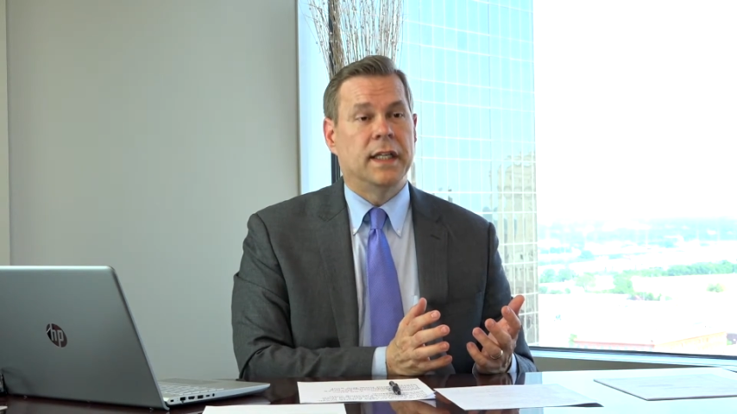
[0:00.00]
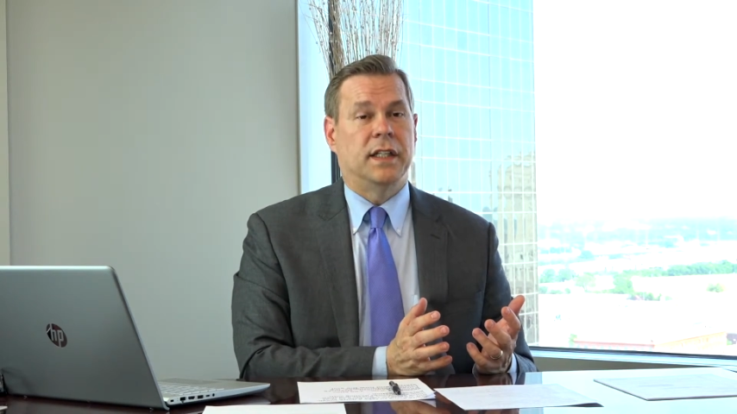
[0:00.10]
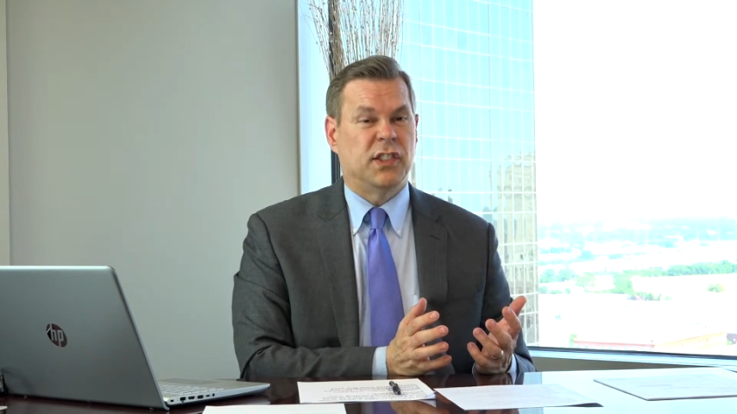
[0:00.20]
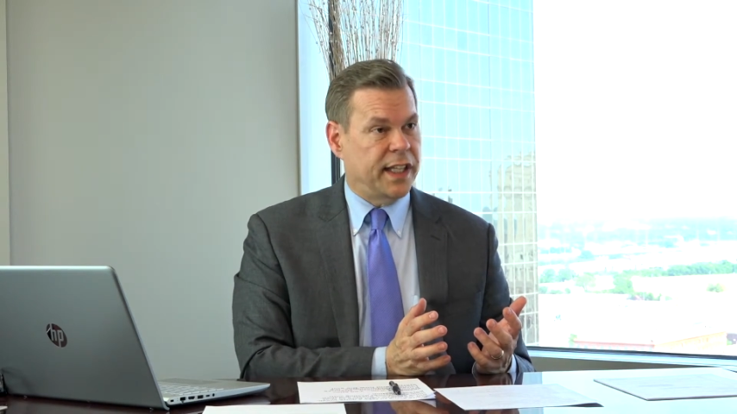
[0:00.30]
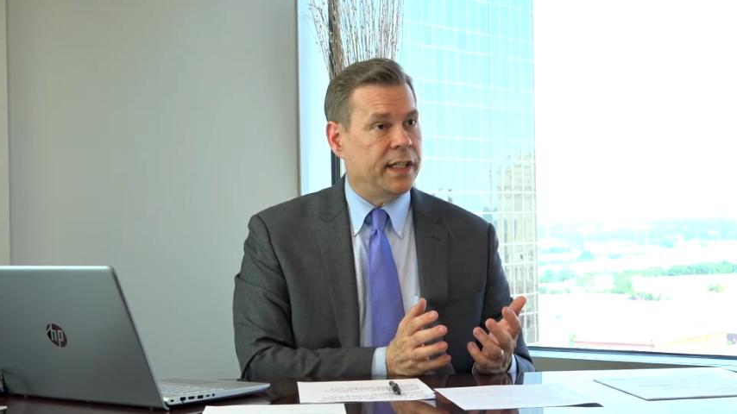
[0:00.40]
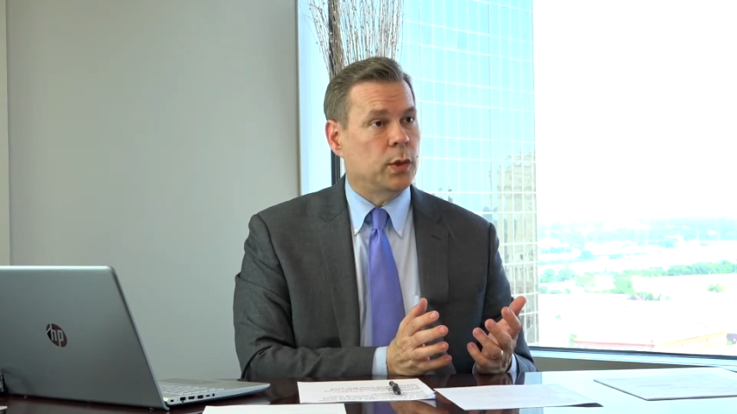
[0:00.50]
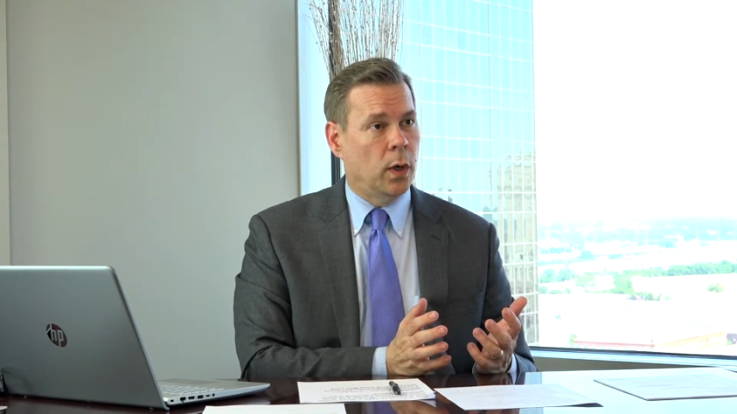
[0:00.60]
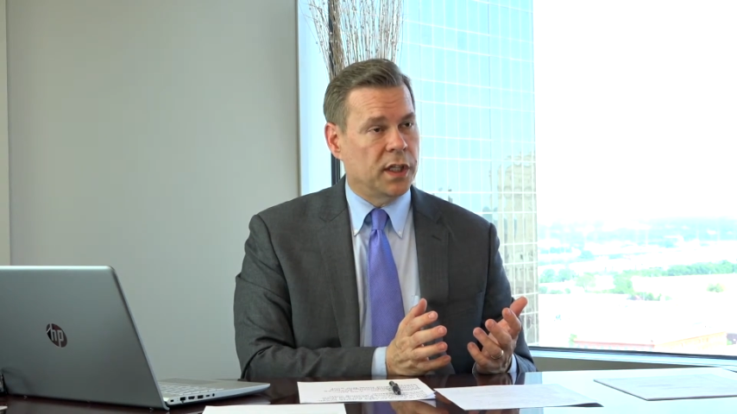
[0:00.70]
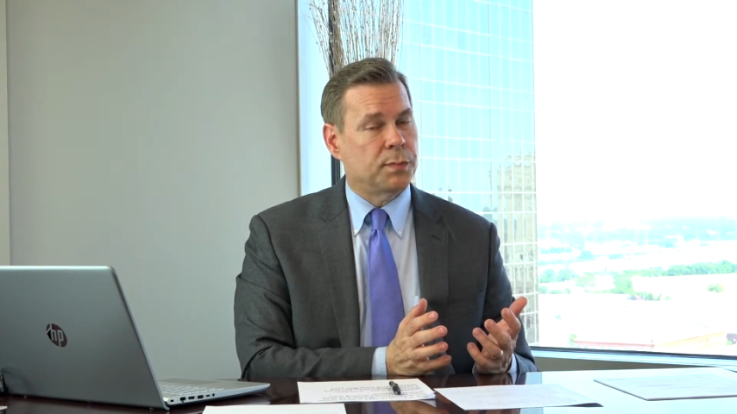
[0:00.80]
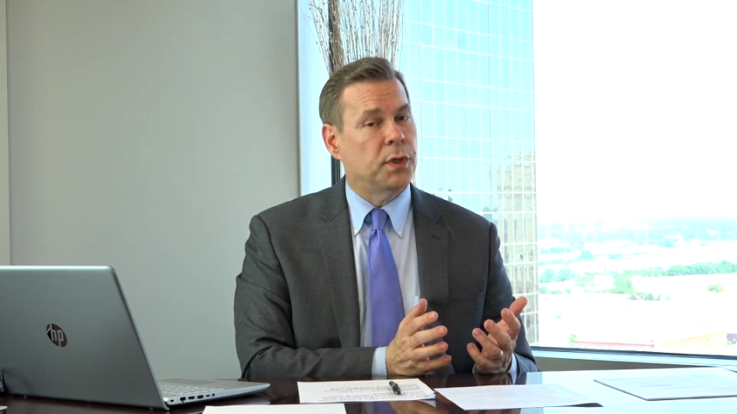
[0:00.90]
In state
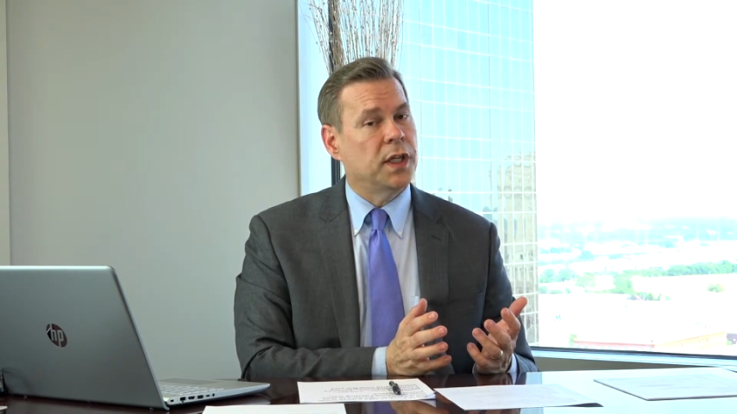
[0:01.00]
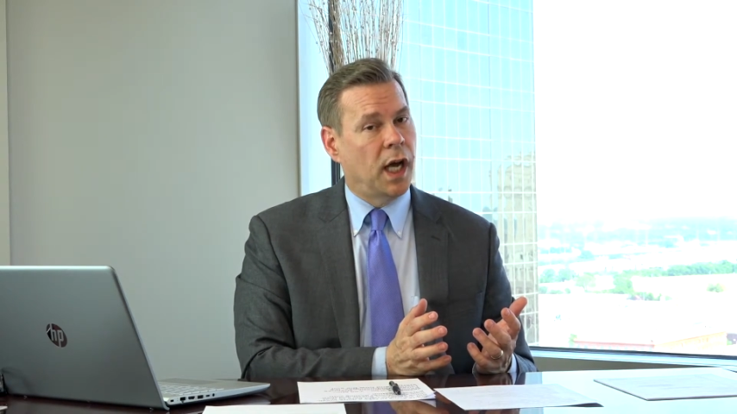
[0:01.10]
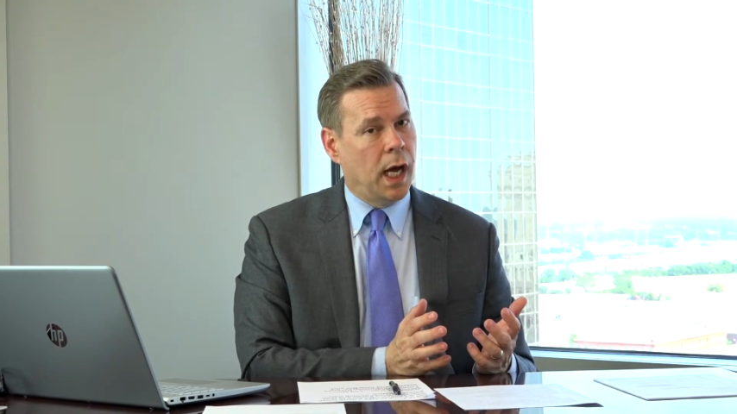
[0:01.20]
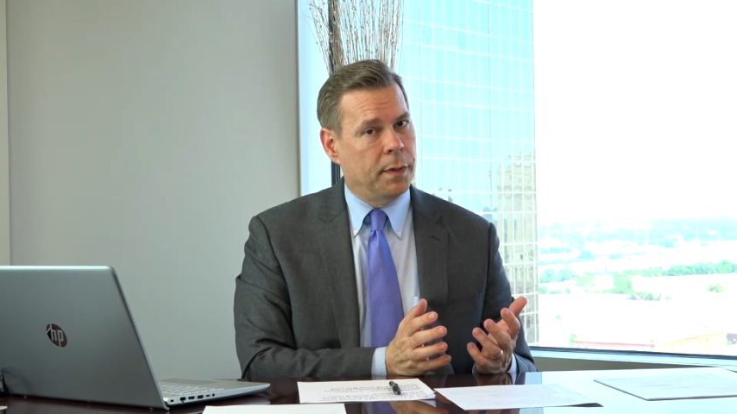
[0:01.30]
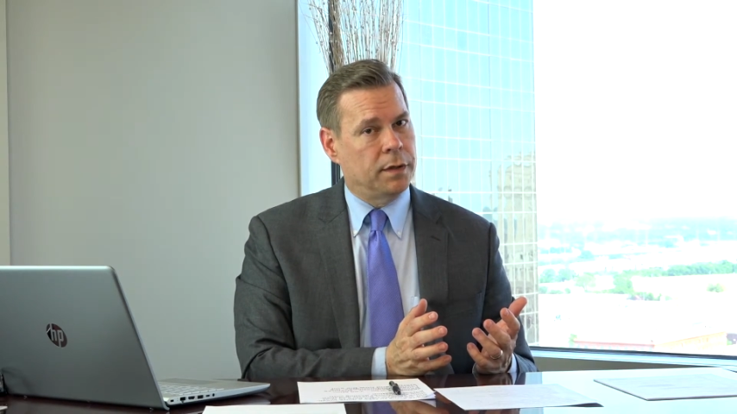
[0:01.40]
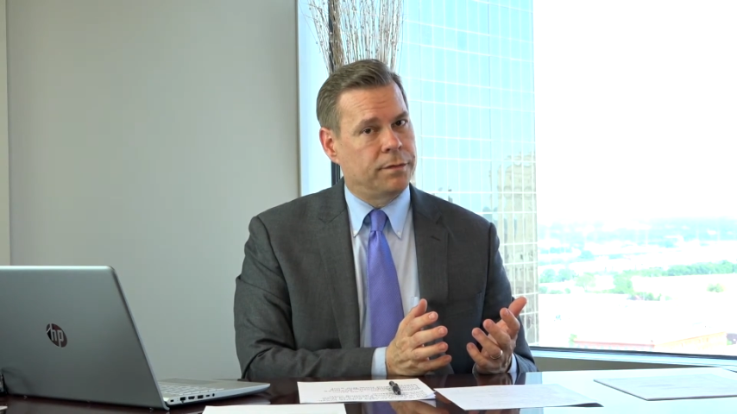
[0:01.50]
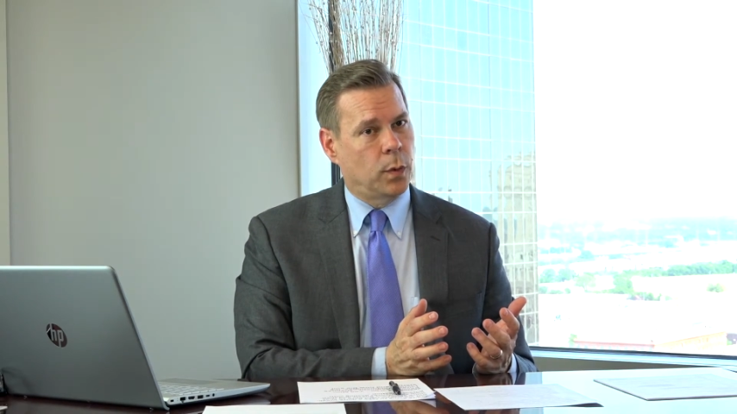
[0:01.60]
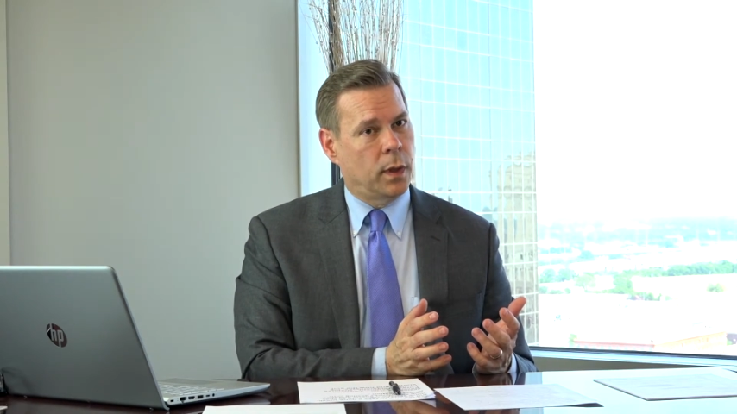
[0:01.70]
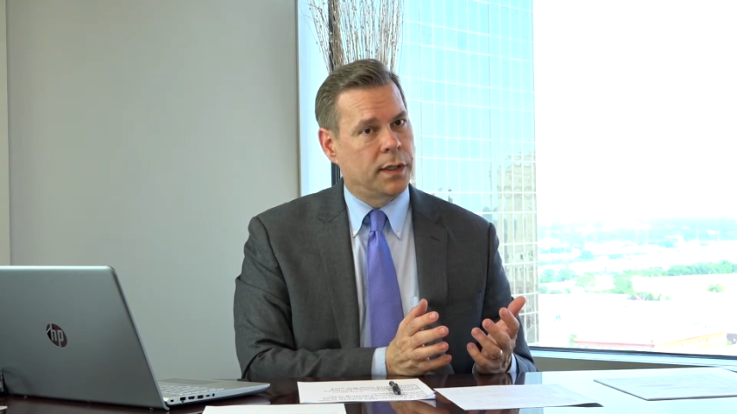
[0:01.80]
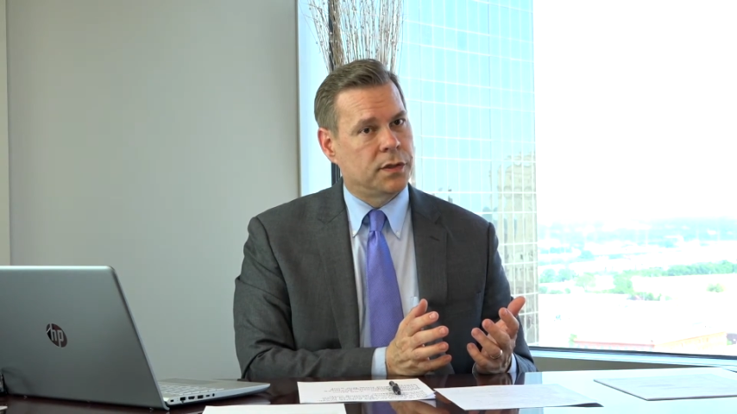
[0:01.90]
court, it's pretty common
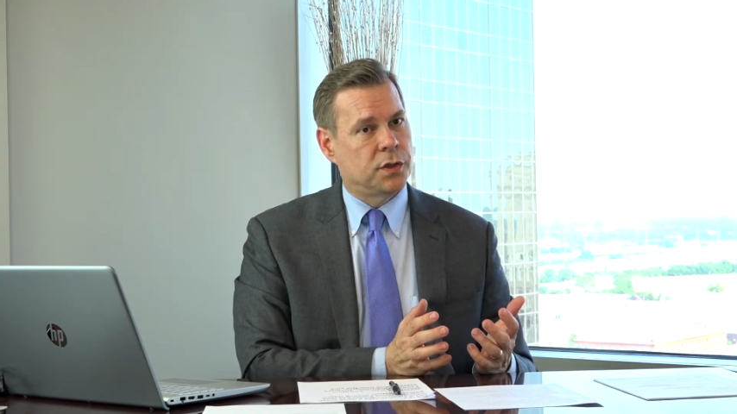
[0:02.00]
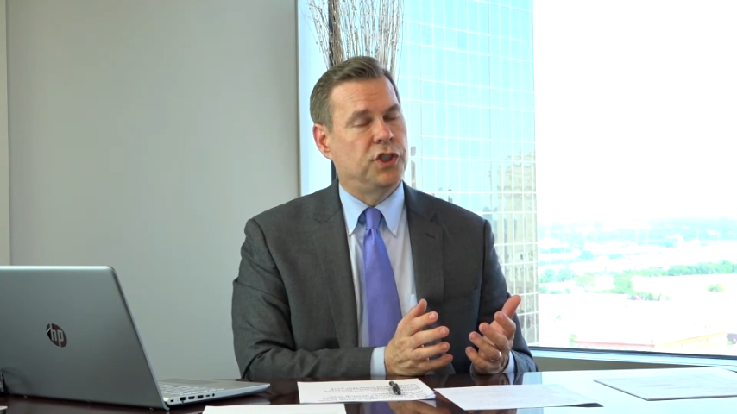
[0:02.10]
for us to